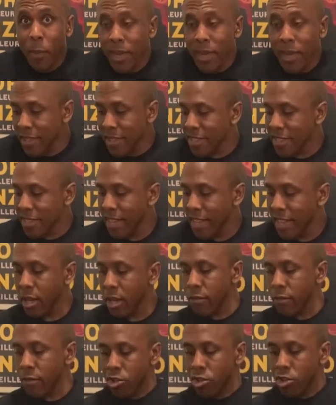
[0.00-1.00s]
instead
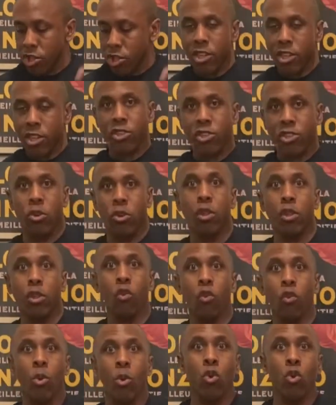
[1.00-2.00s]
of just turn the
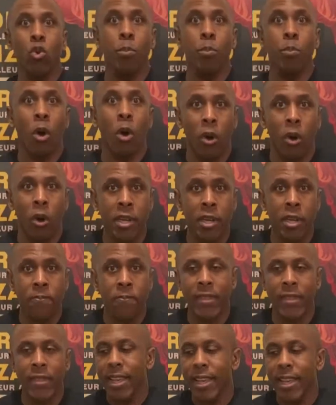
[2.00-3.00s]
RoboCoupe
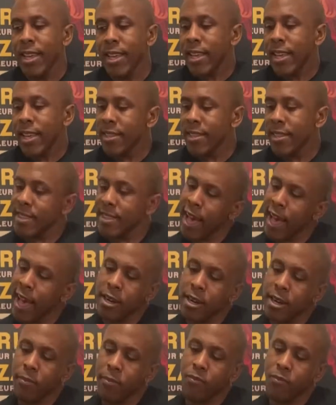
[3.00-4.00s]
on is
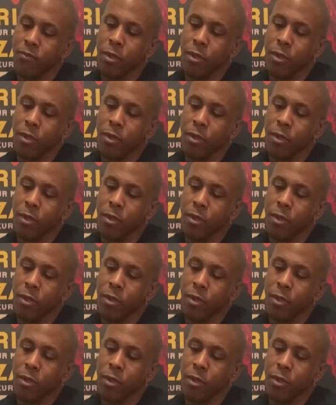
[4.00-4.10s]
that